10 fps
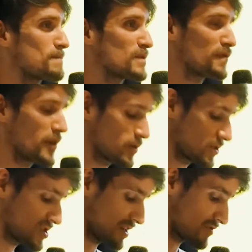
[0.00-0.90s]
the focus
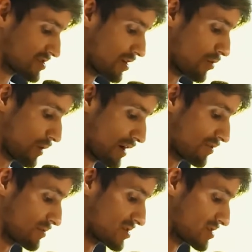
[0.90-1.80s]
shifts away
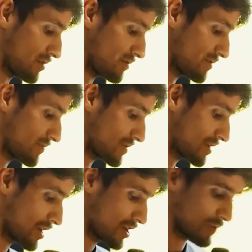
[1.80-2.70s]
from yourself.
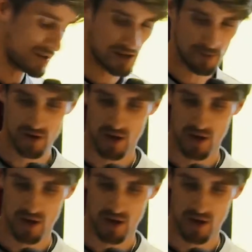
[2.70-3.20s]
You end up